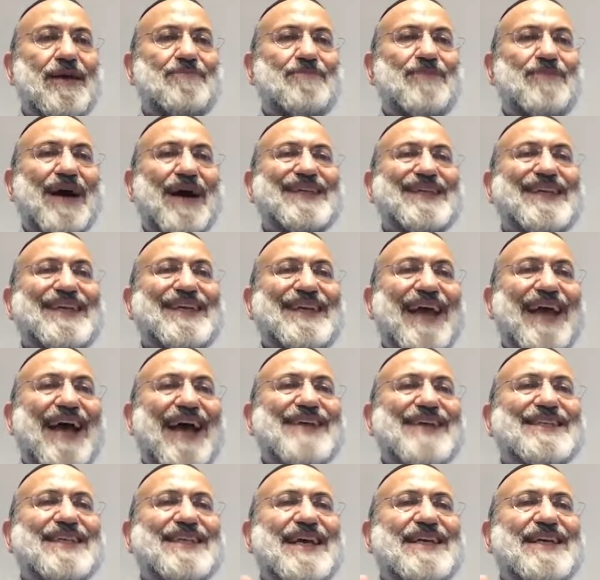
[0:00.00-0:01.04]
but in
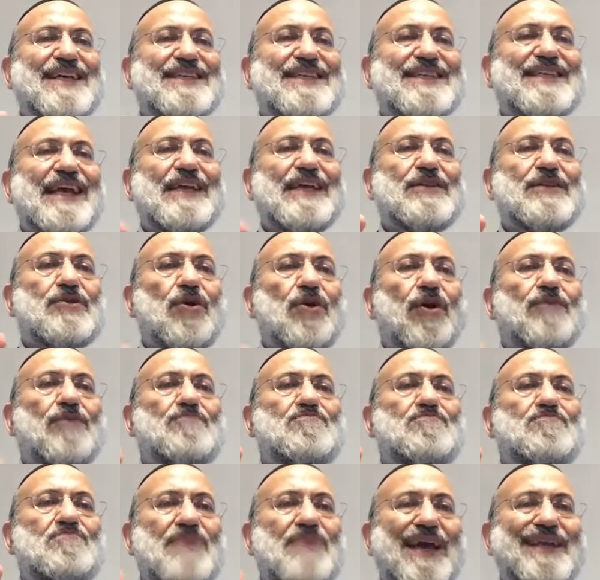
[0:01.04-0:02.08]
essence they
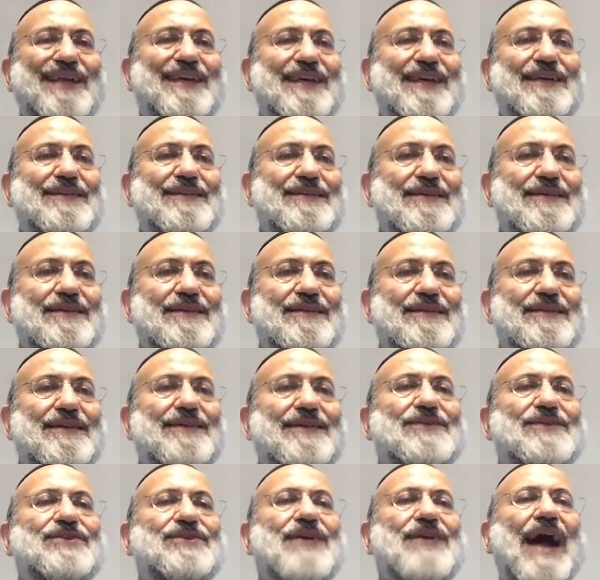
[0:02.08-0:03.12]
don't mean it,
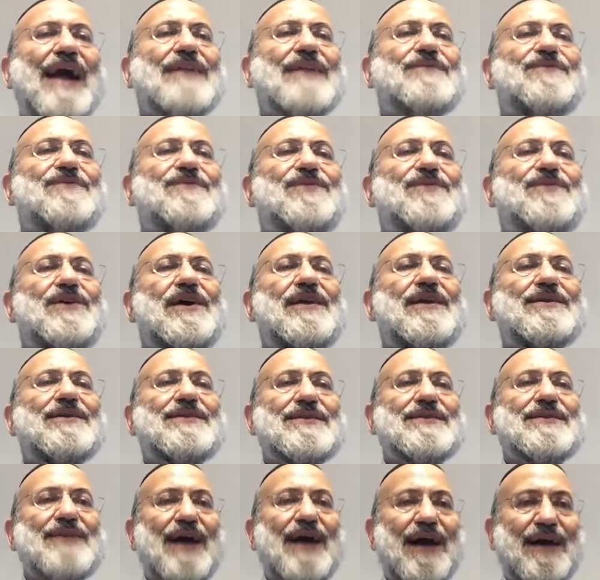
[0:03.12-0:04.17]
the child
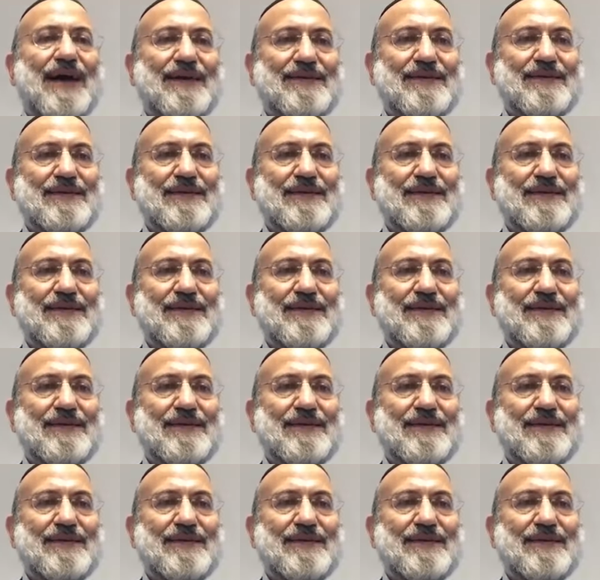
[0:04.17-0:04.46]
feels that.